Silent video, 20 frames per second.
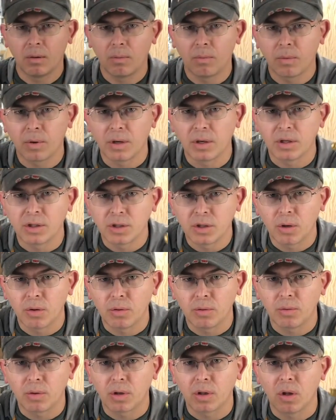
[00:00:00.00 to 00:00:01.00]
we're going to show
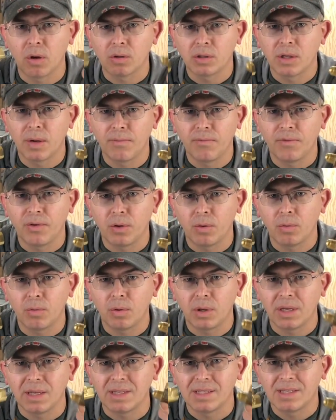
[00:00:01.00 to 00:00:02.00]
you a close-up
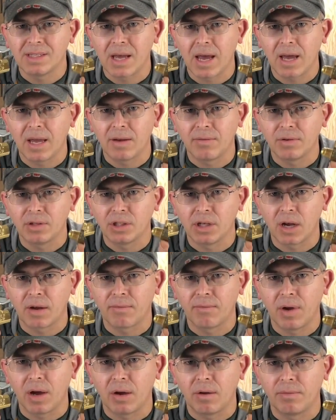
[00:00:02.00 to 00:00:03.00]
view inside of a
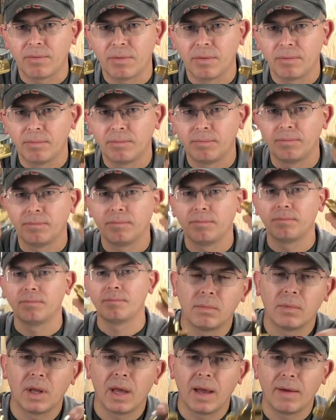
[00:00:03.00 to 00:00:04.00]
check valve.
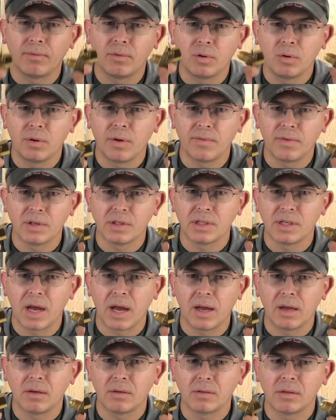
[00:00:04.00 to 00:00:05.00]
I have two different
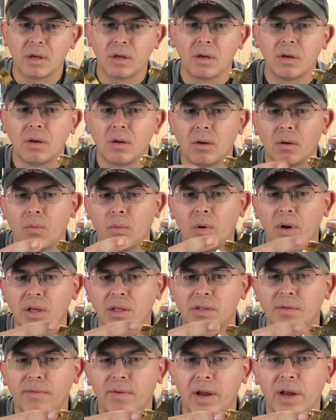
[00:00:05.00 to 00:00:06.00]
styles. One
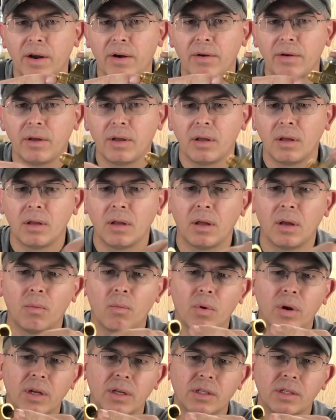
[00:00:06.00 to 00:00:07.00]
is flared and
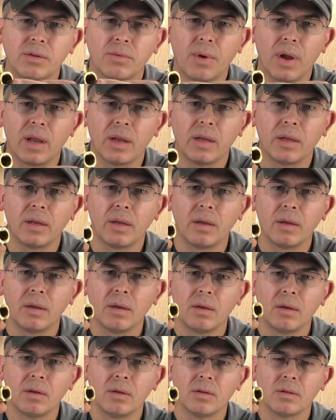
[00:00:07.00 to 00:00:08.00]
one is threaded.
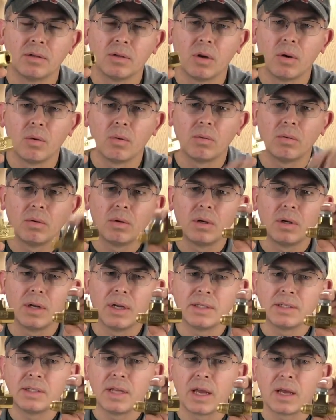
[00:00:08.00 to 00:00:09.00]
So
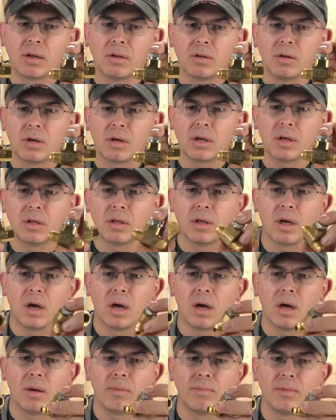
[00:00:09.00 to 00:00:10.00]
let's take a look.
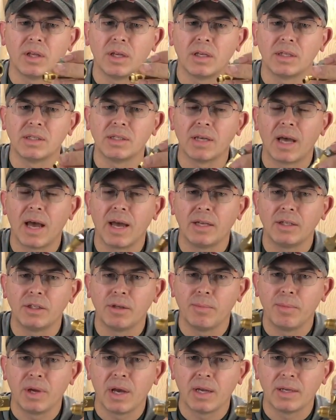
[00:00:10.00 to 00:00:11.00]
The inside
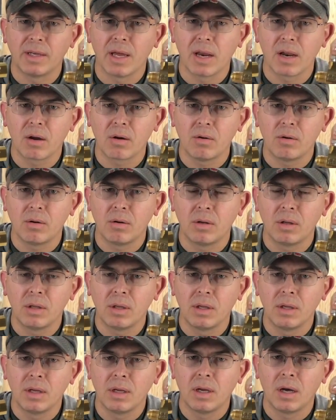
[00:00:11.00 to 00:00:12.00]
should be identical,
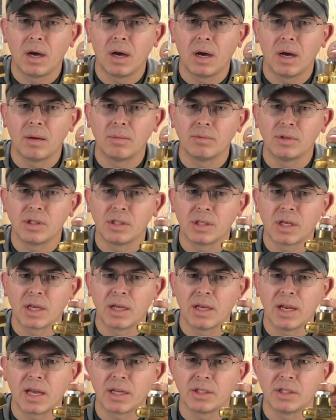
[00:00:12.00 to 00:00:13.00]
just the
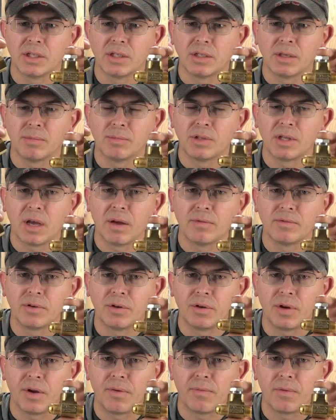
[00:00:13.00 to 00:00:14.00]
connections themselves are
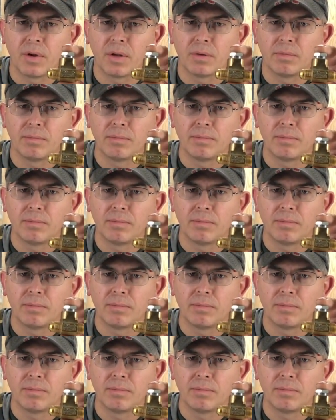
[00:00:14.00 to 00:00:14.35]
different.